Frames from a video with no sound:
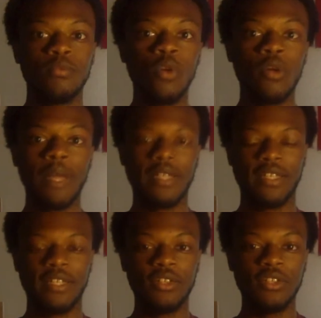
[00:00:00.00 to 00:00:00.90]
Welcome back to
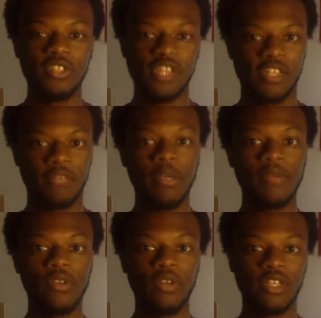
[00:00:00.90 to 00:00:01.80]
the Hoosier Yanks. We have
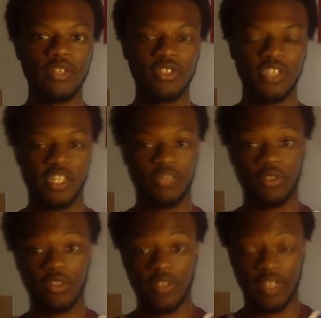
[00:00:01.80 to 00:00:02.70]
a new Hoosier Yanks. We're
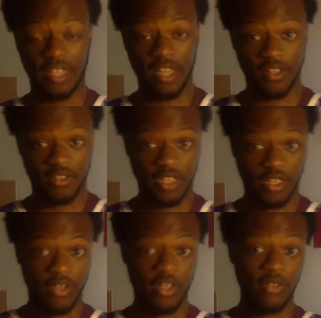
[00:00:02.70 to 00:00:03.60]
talking Canada
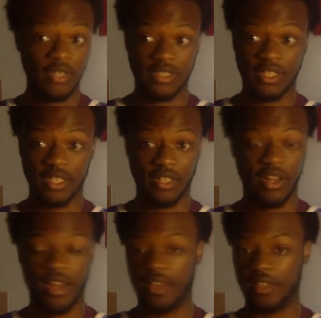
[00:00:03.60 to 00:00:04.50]
soccer and U.S. soccer.
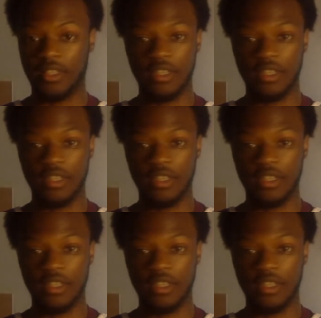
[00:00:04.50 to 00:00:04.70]
And